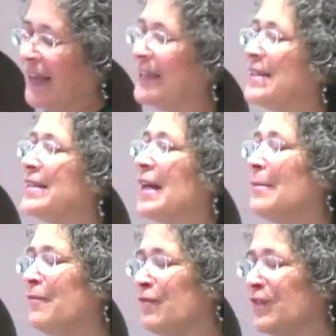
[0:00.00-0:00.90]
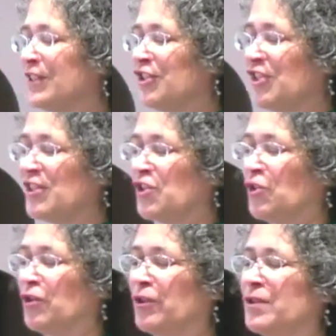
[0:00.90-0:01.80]
In some religious
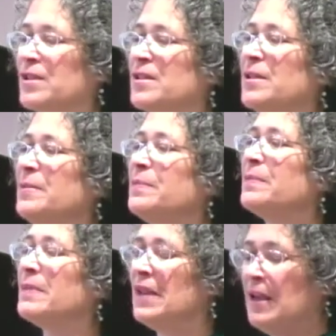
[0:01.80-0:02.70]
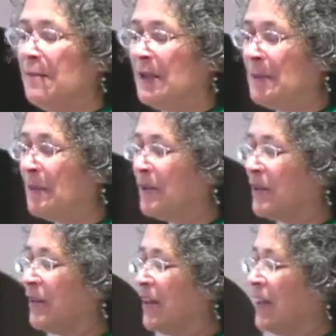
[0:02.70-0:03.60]
circles,
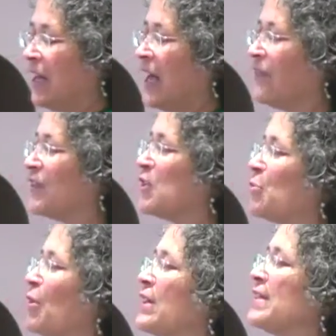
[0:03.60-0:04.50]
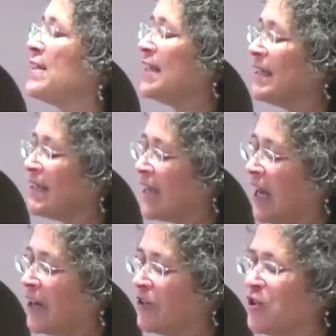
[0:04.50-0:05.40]
people have expressed a
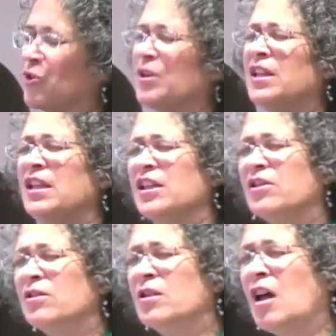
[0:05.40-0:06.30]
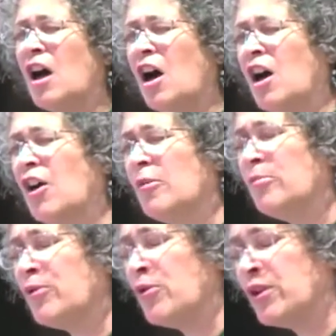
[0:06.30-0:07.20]
desire to heal our
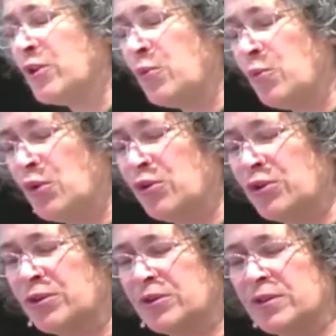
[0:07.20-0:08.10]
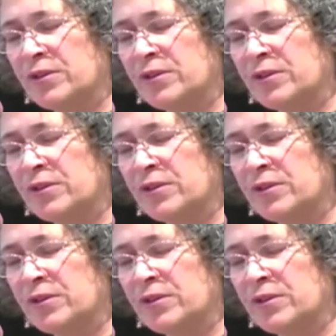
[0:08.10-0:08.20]
broken world.